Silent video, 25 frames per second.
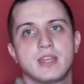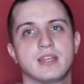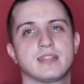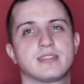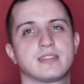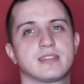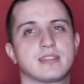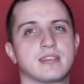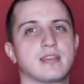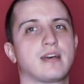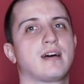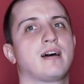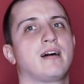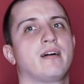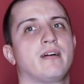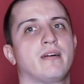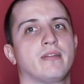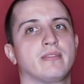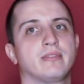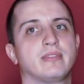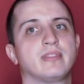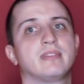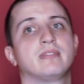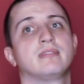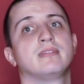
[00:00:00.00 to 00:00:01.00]
It's
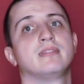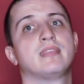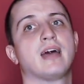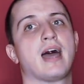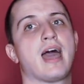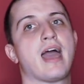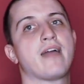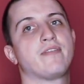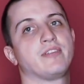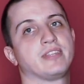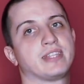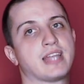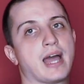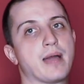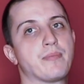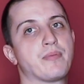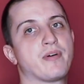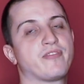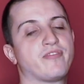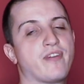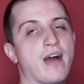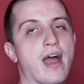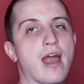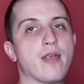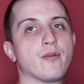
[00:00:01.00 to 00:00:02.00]
the heavy
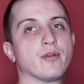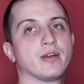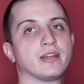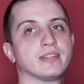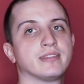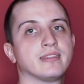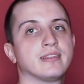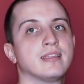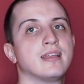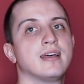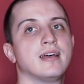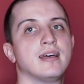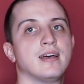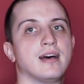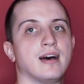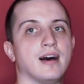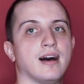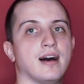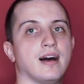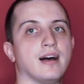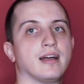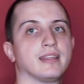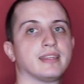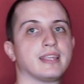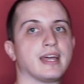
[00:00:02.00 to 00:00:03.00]
type of iron
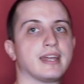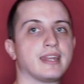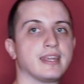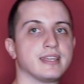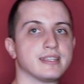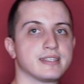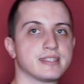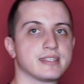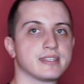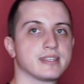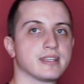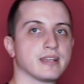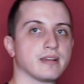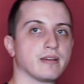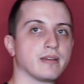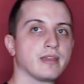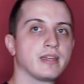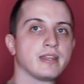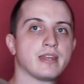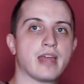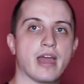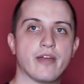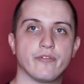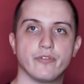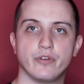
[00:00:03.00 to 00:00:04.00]
that is
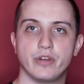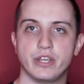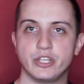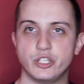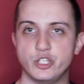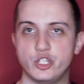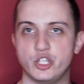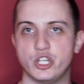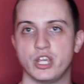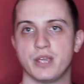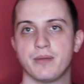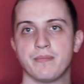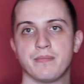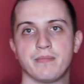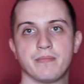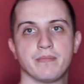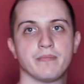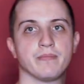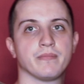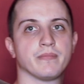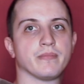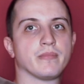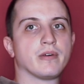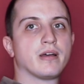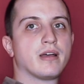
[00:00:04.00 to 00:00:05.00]
in every
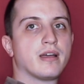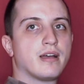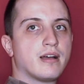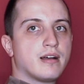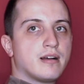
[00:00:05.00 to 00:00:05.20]
gym.